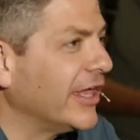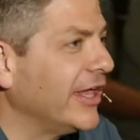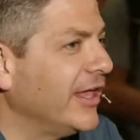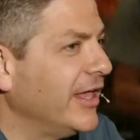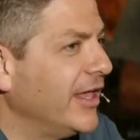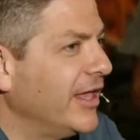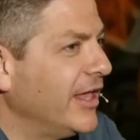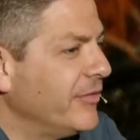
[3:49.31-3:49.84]

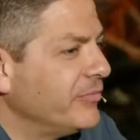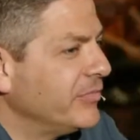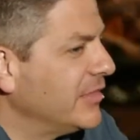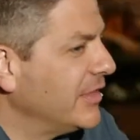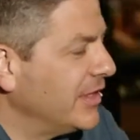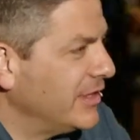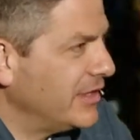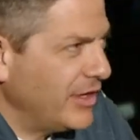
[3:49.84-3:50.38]

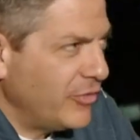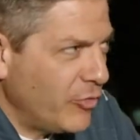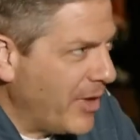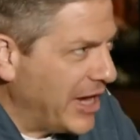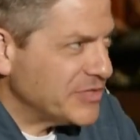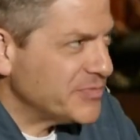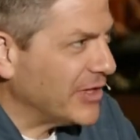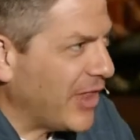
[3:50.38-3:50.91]
It
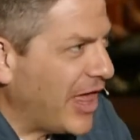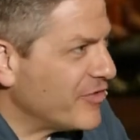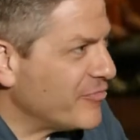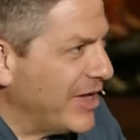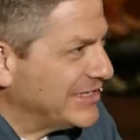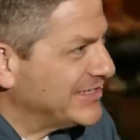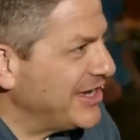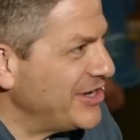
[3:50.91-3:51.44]
reminds me a lot of
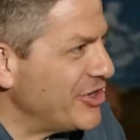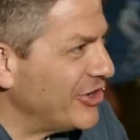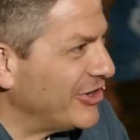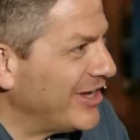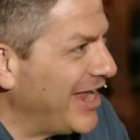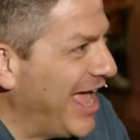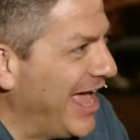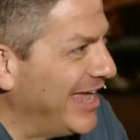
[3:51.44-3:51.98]
Mike Sinyard
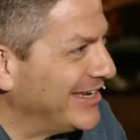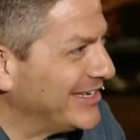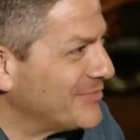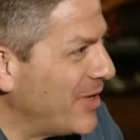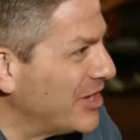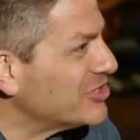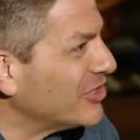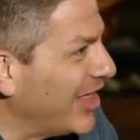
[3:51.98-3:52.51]
at
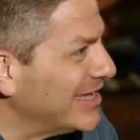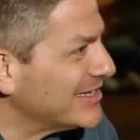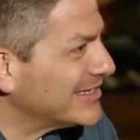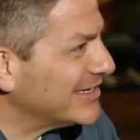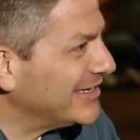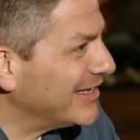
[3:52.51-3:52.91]
Specialized.